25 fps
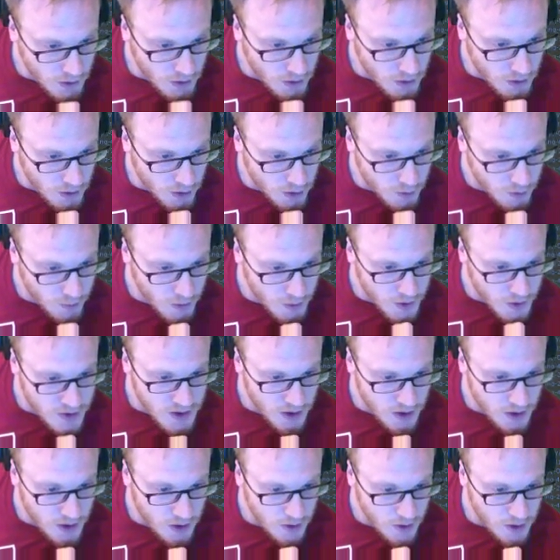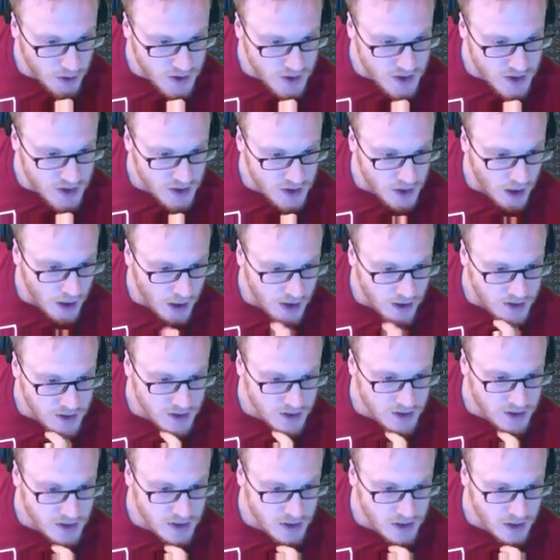Umutagunas
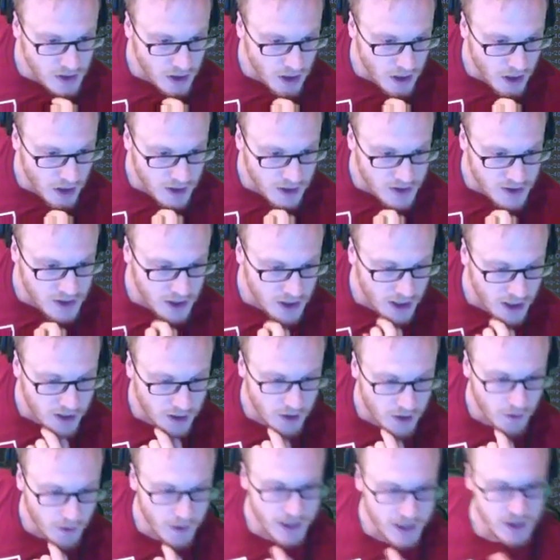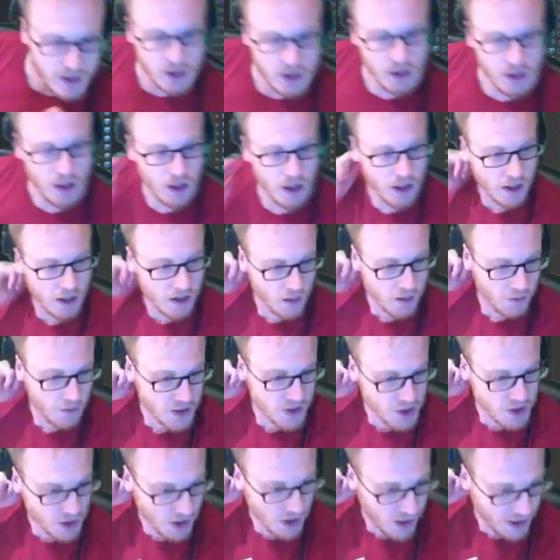asks another
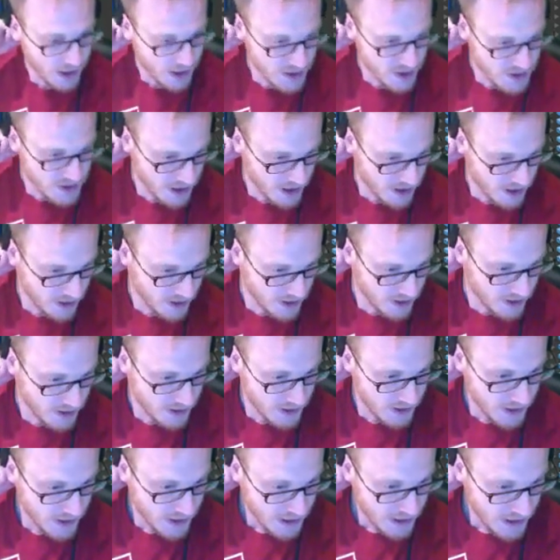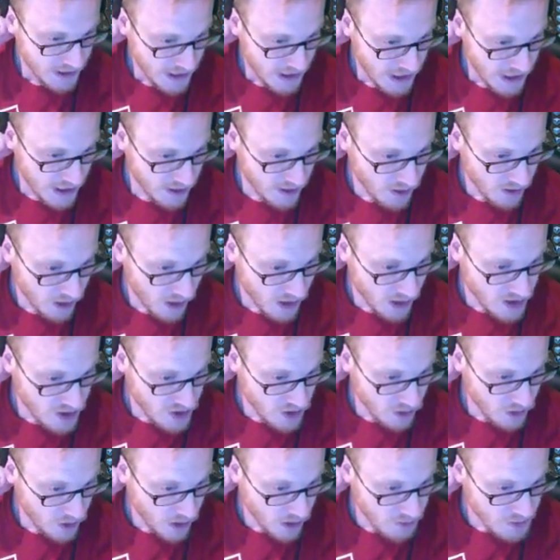question. Like I said, in the high
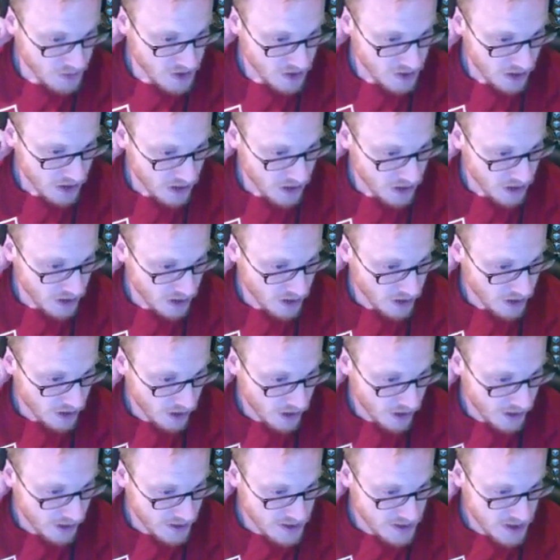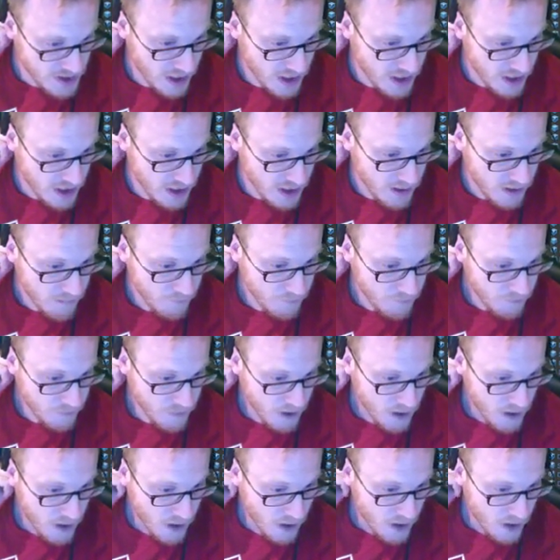school I'm studying IT.
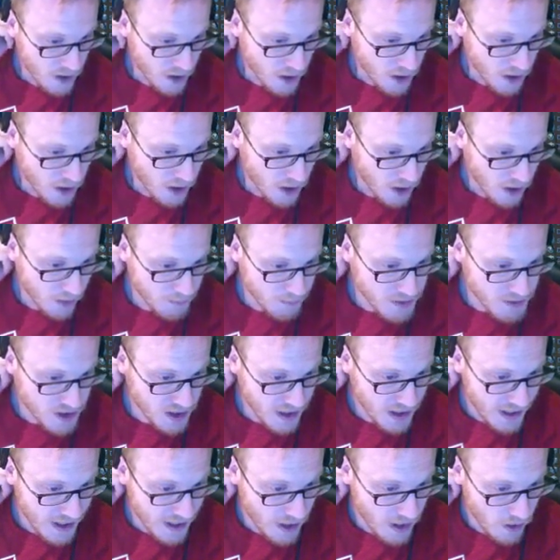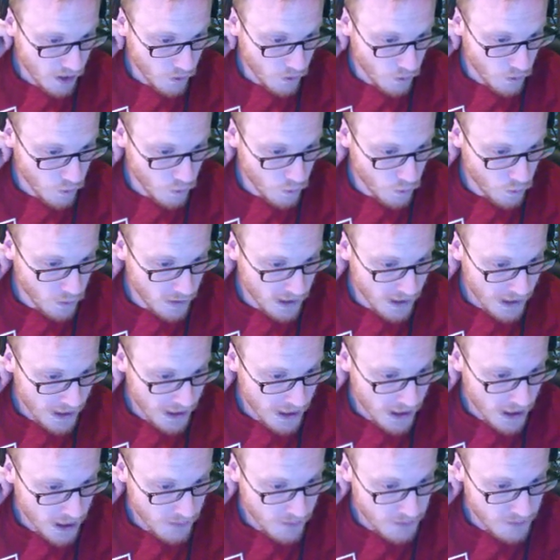Up to now, we
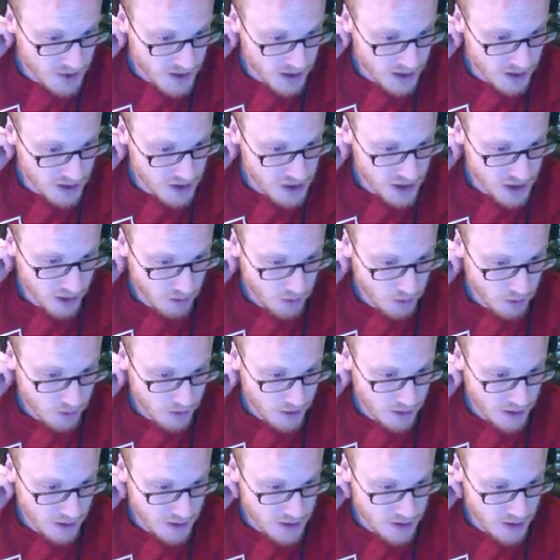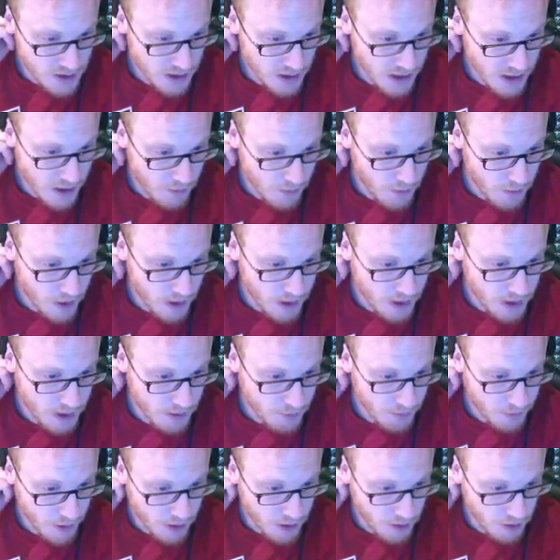have seen general things like networking,
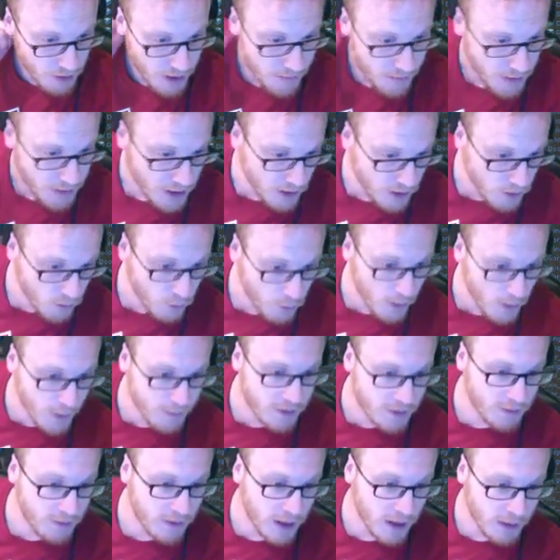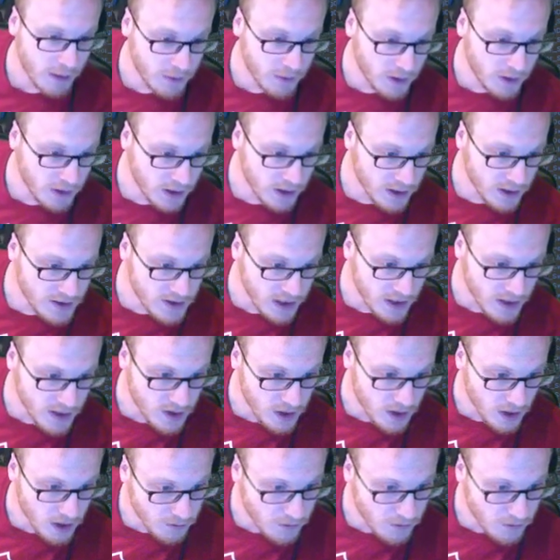programming, web development, etc.